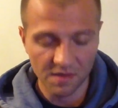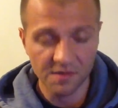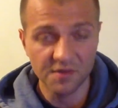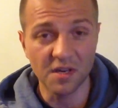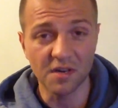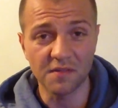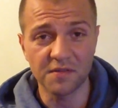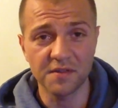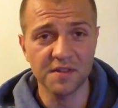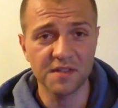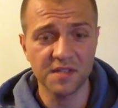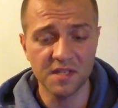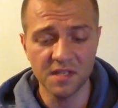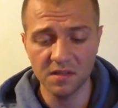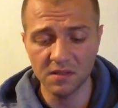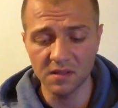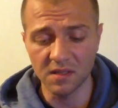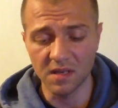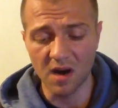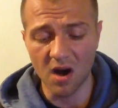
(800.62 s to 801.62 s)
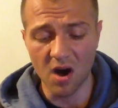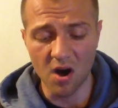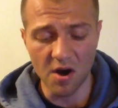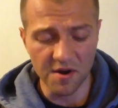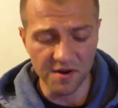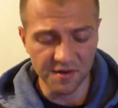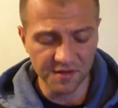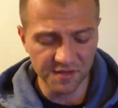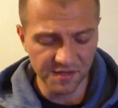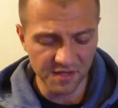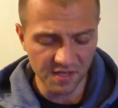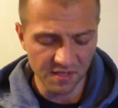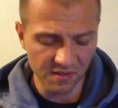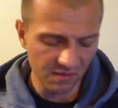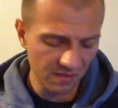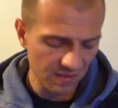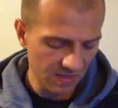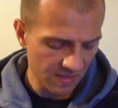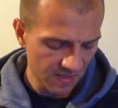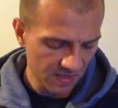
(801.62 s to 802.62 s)
tougher steel, a harder
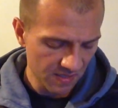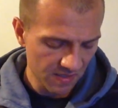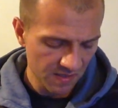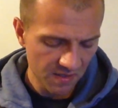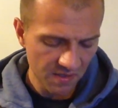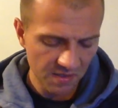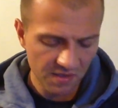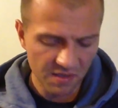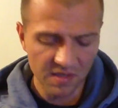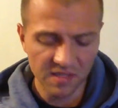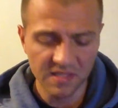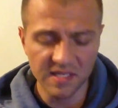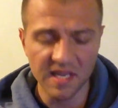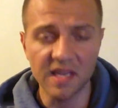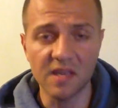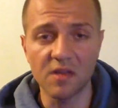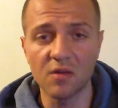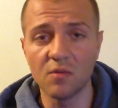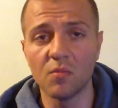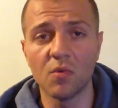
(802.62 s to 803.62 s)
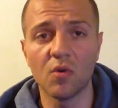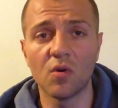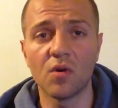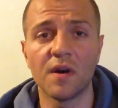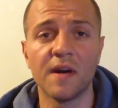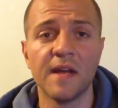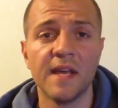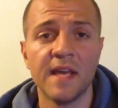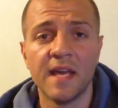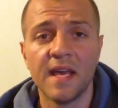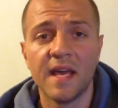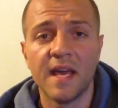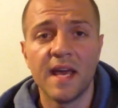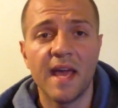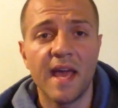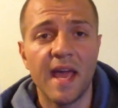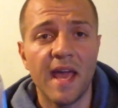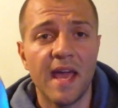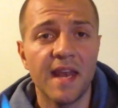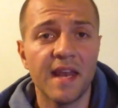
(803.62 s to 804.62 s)
steel, could take you more.
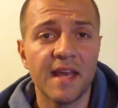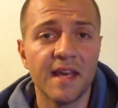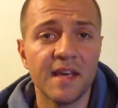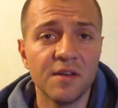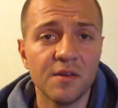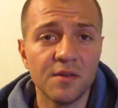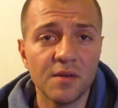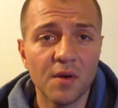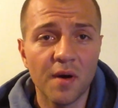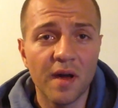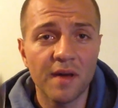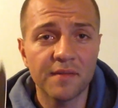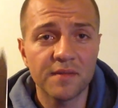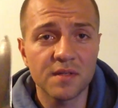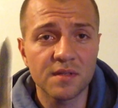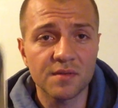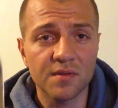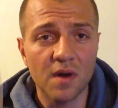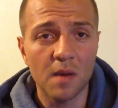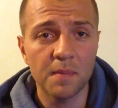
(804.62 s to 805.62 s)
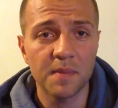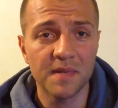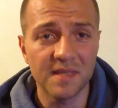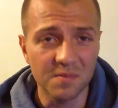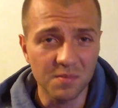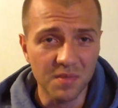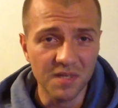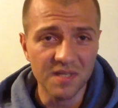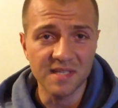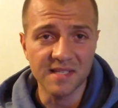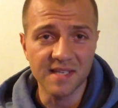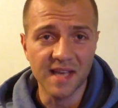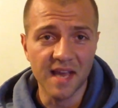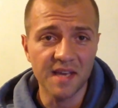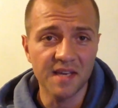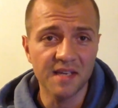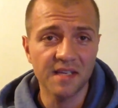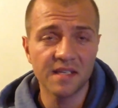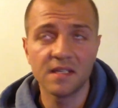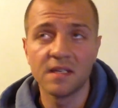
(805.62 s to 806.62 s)
And you don't have to strop it as much as
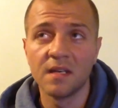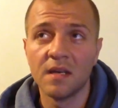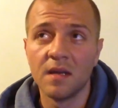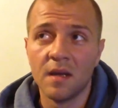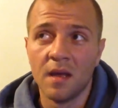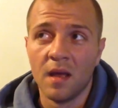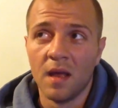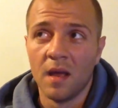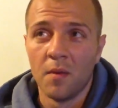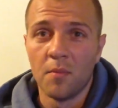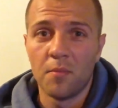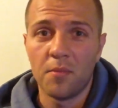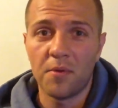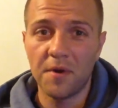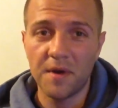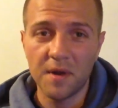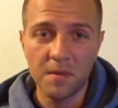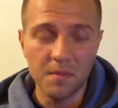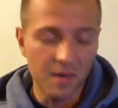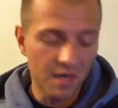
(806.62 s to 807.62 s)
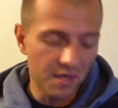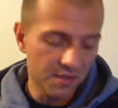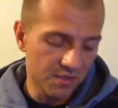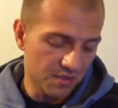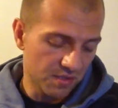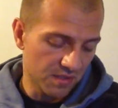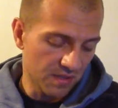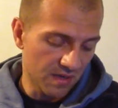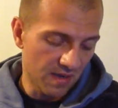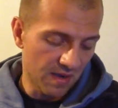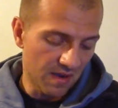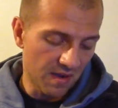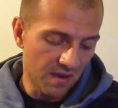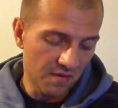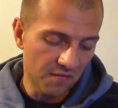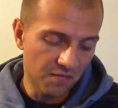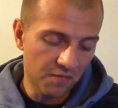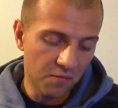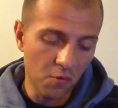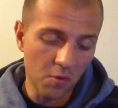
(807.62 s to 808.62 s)
I did. Pretty much
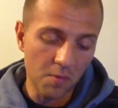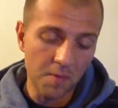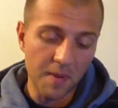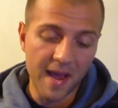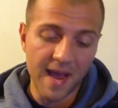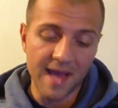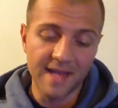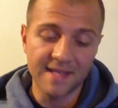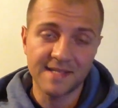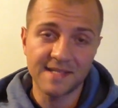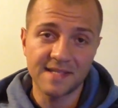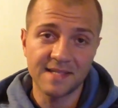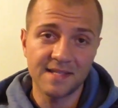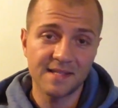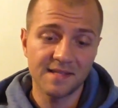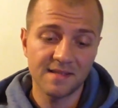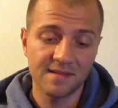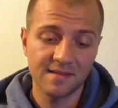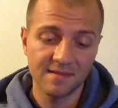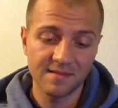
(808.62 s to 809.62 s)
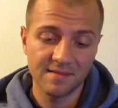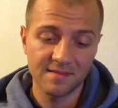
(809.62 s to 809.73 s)
4 passes,